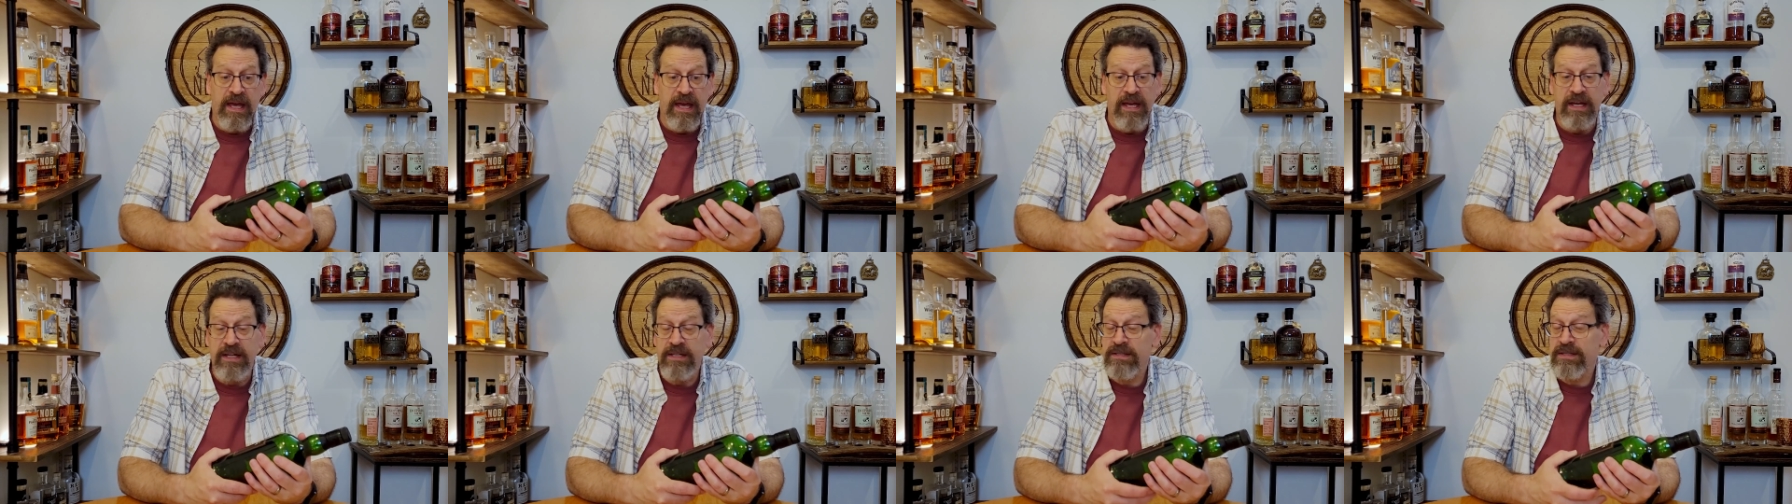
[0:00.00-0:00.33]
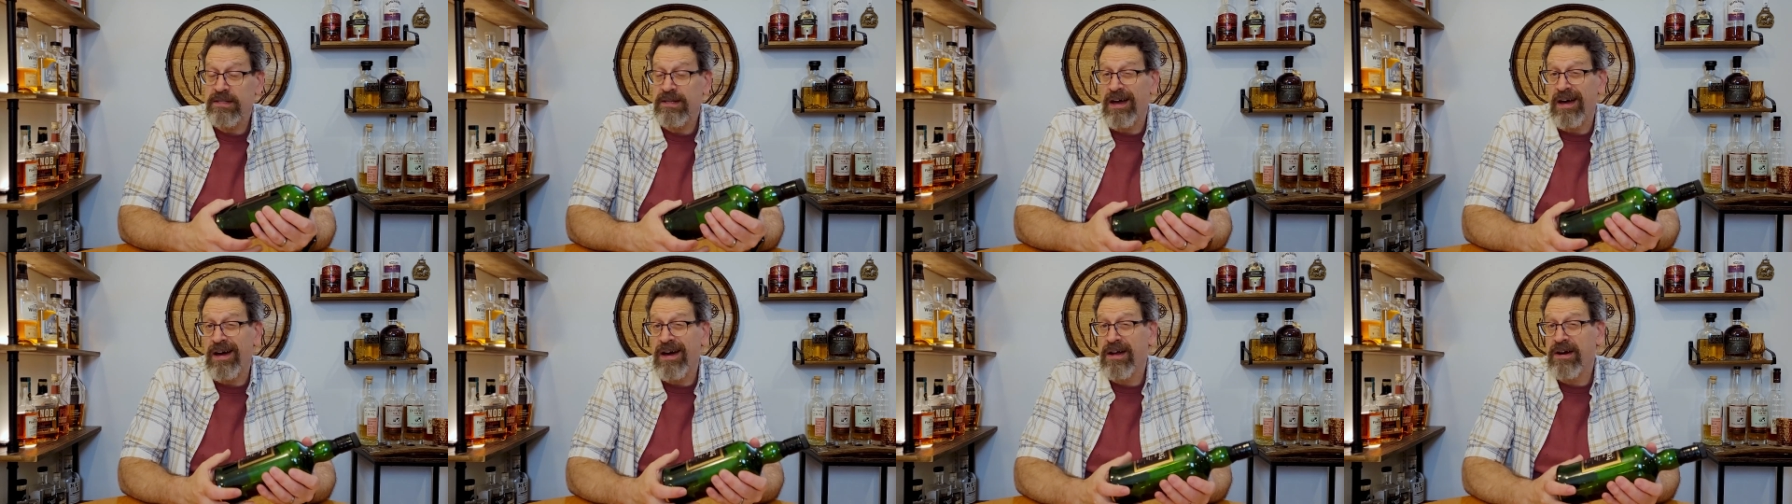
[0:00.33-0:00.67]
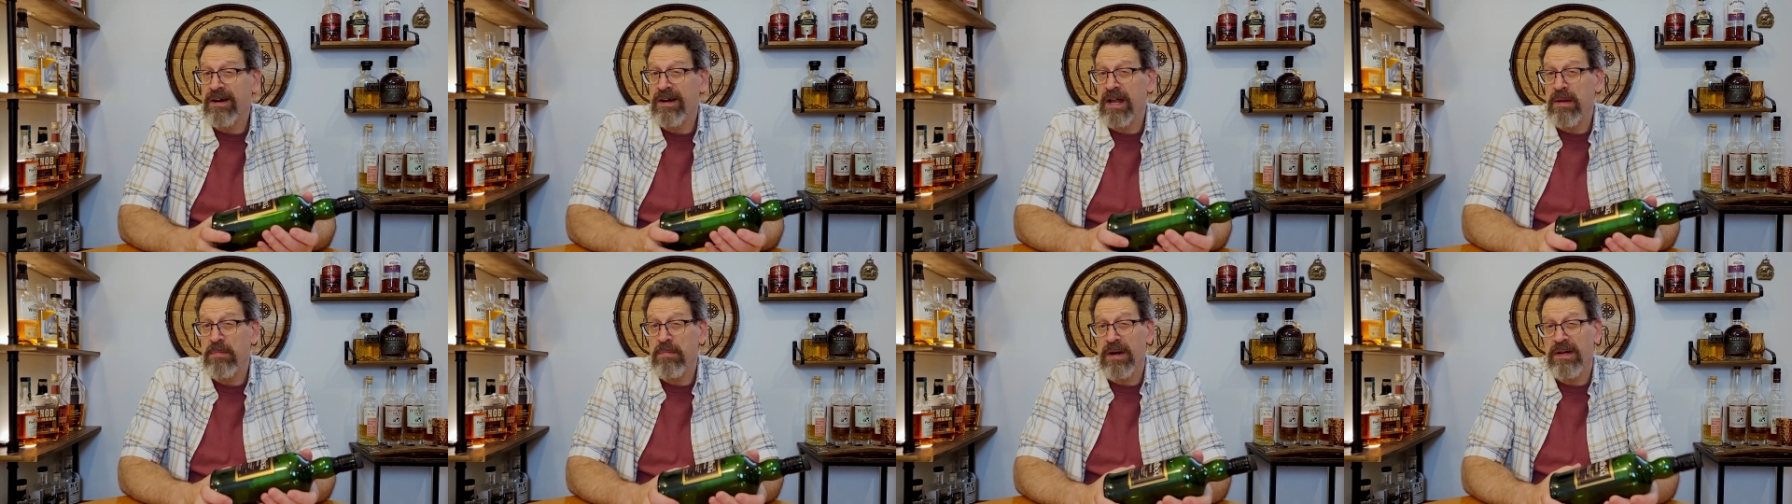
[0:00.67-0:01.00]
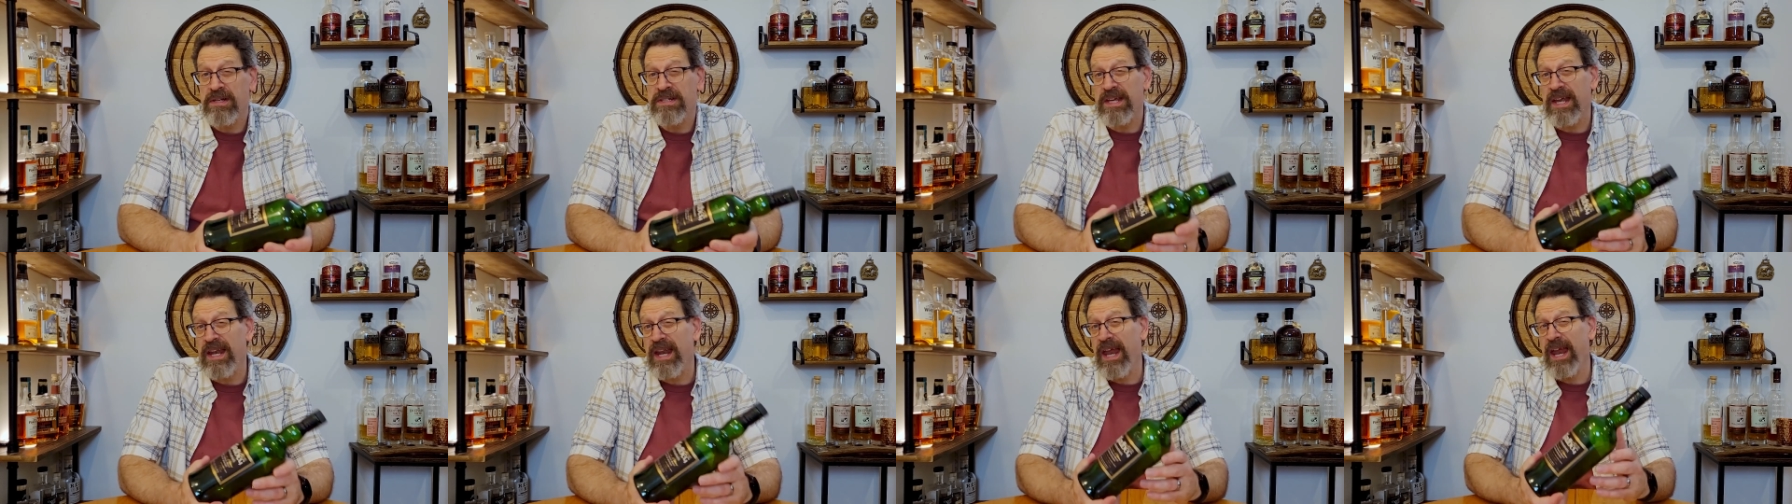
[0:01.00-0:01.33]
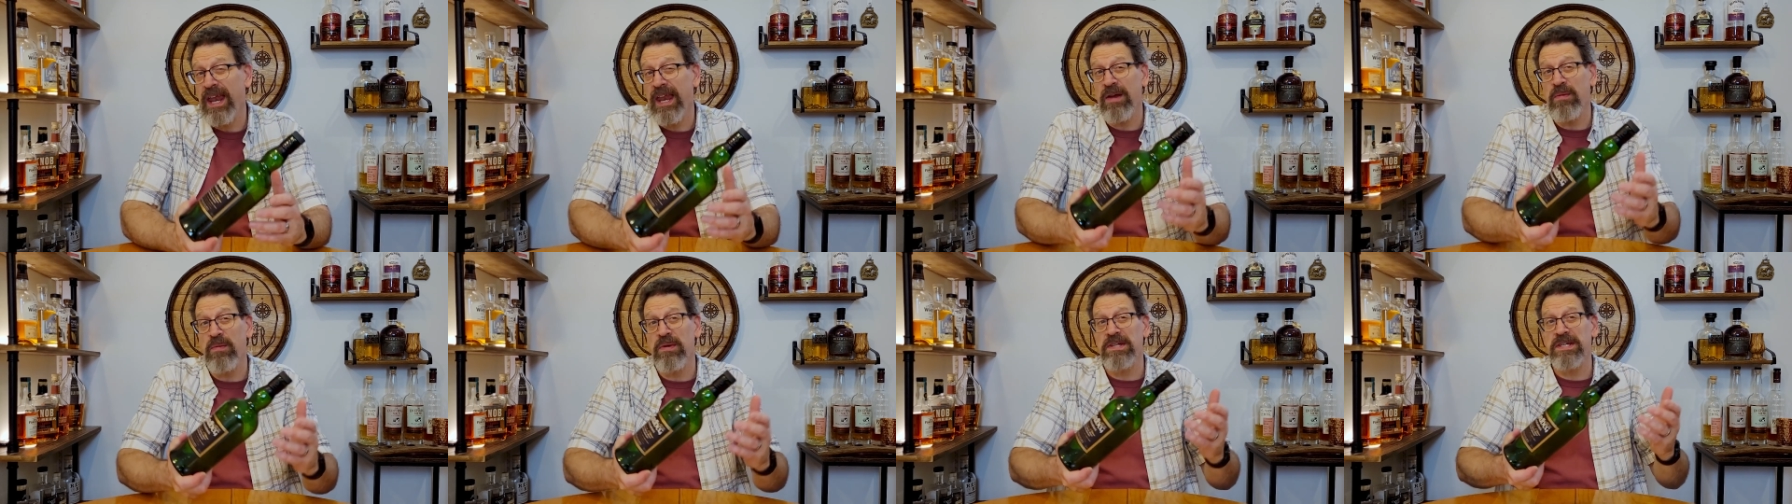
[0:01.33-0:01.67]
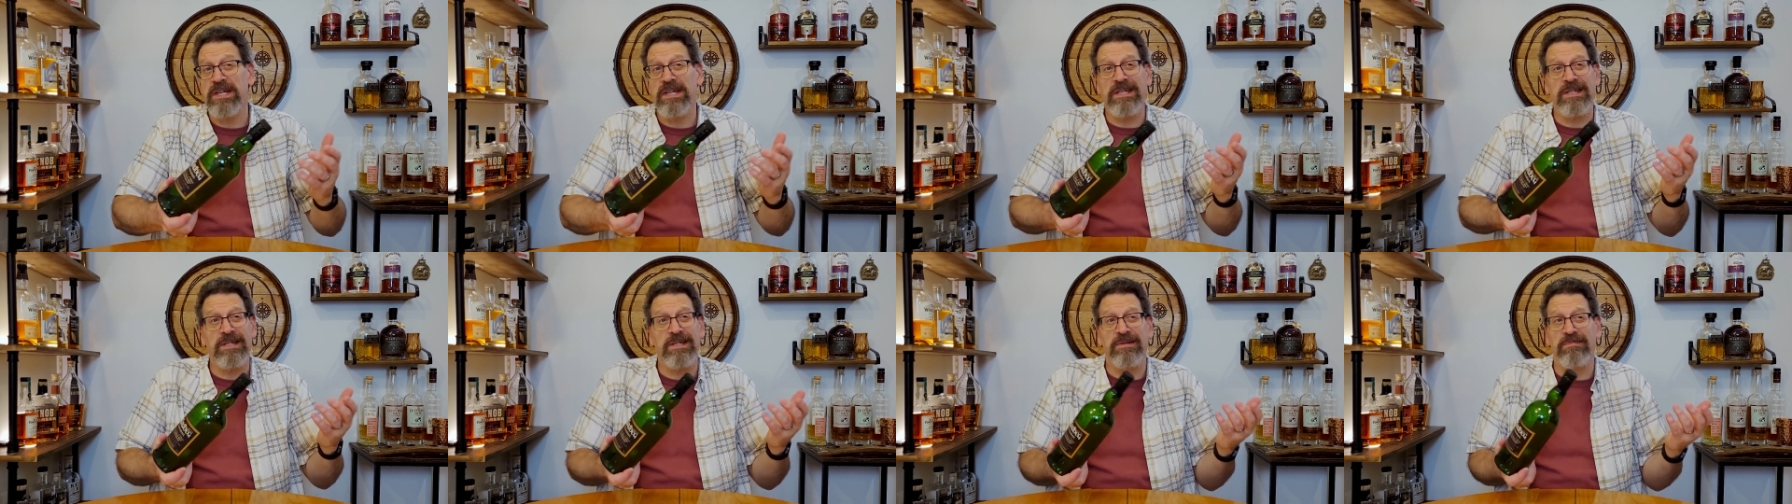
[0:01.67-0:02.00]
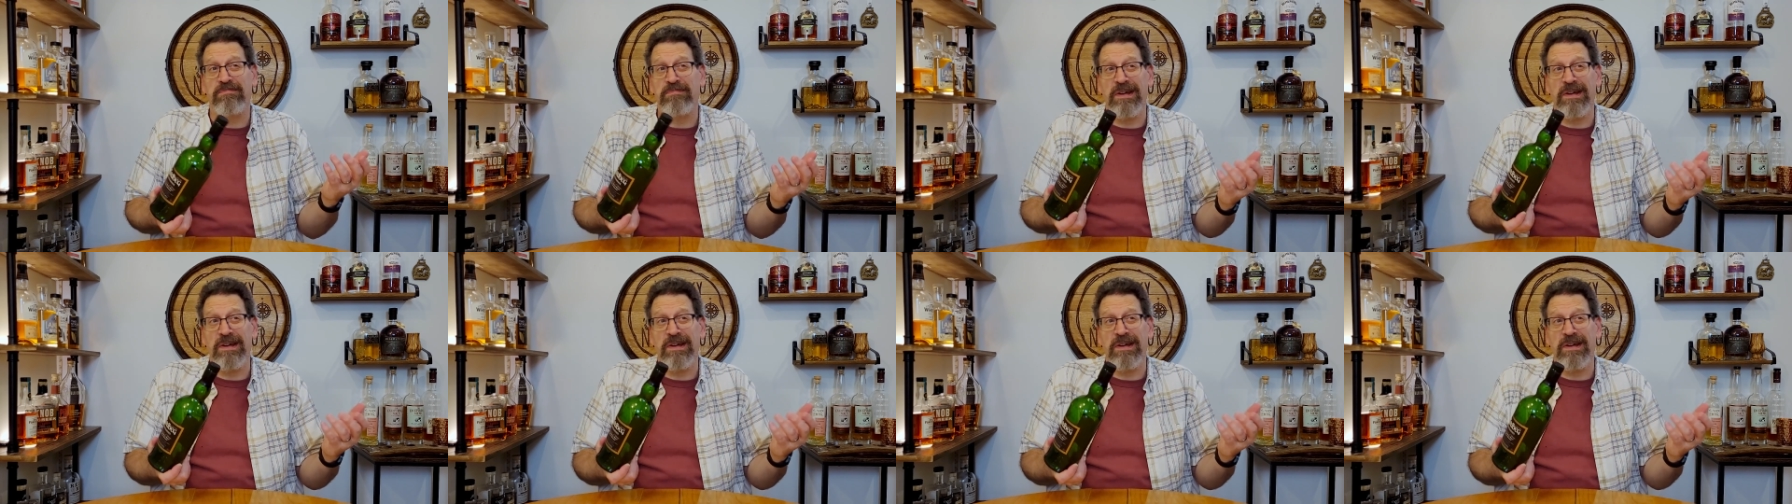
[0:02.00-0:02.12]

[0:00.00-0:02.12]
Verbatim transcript: it's 108 bucks Canadian, which is,